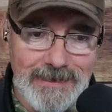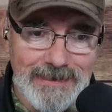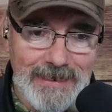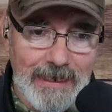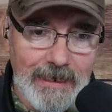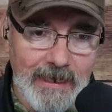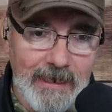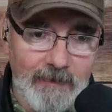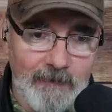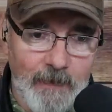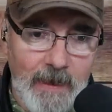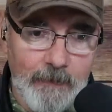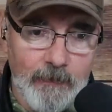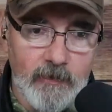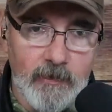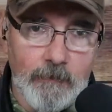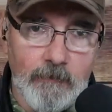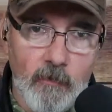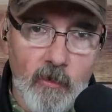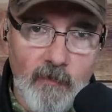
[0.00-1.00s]
telling
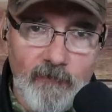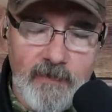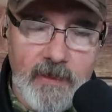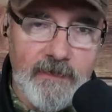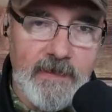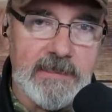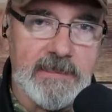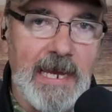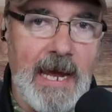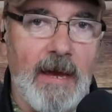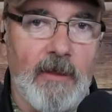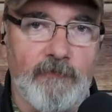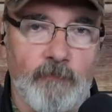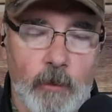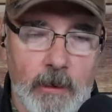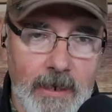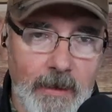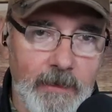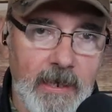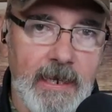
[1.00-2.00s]
people to move to the south,
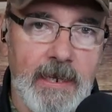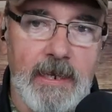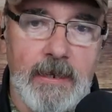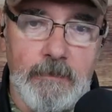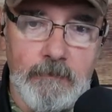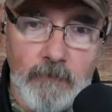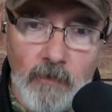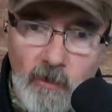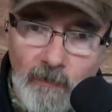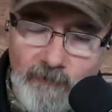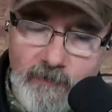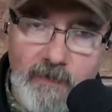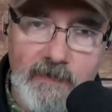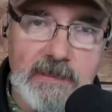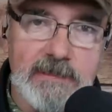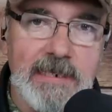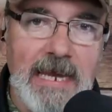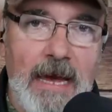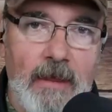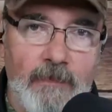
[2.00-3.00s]
we're coming in, move to
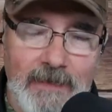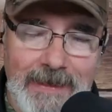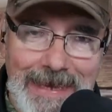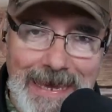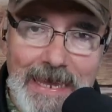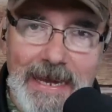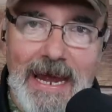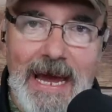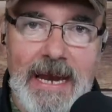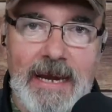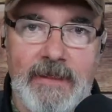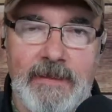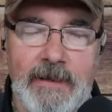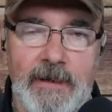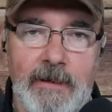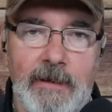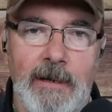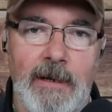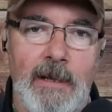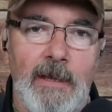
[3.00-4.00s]
the south, get out of there,